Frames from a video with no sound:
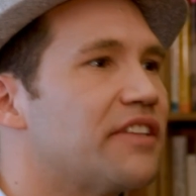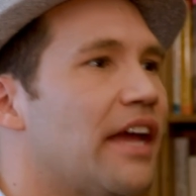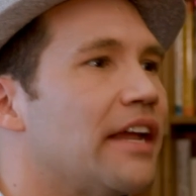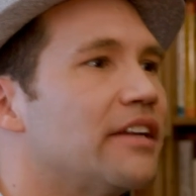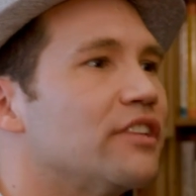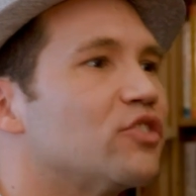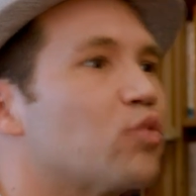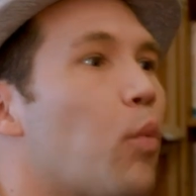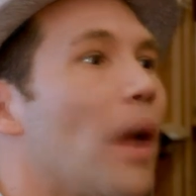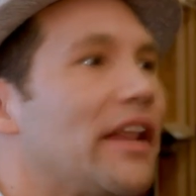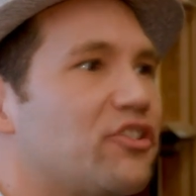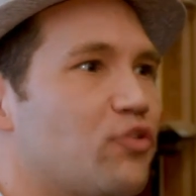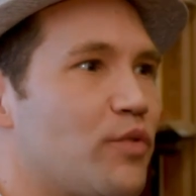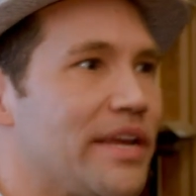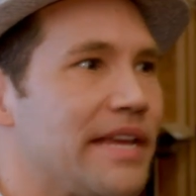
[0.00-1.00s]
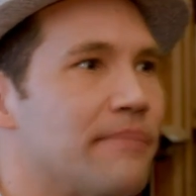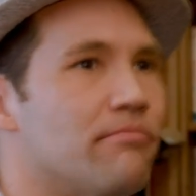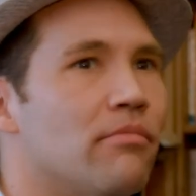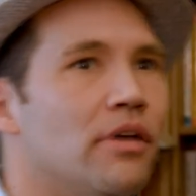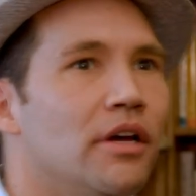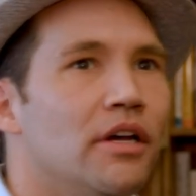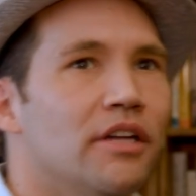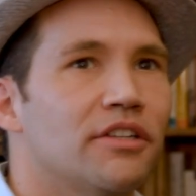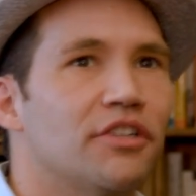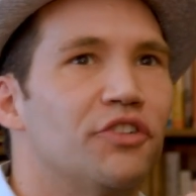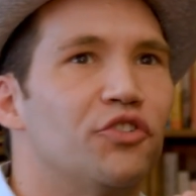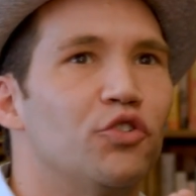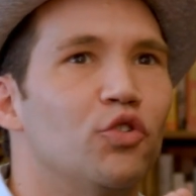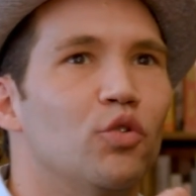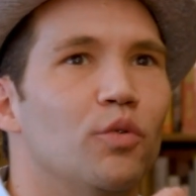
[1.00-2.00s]
attendant's wet dream to
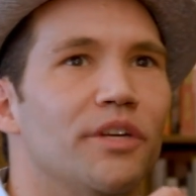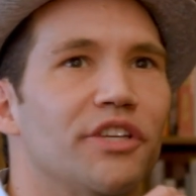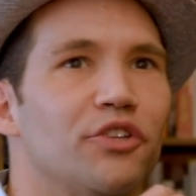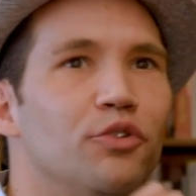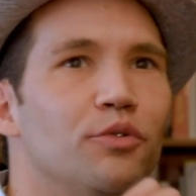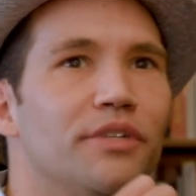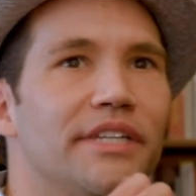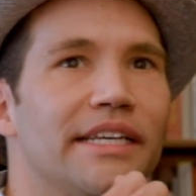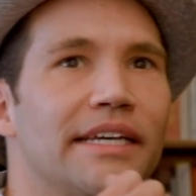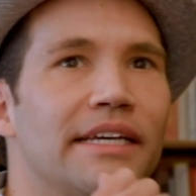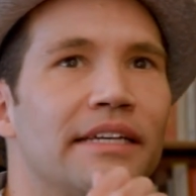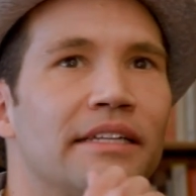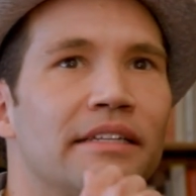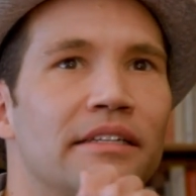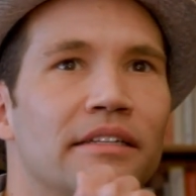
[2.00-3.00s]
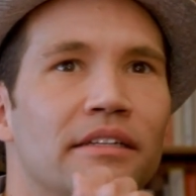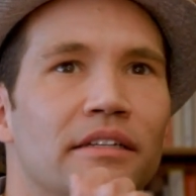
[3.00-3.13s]
do what you did.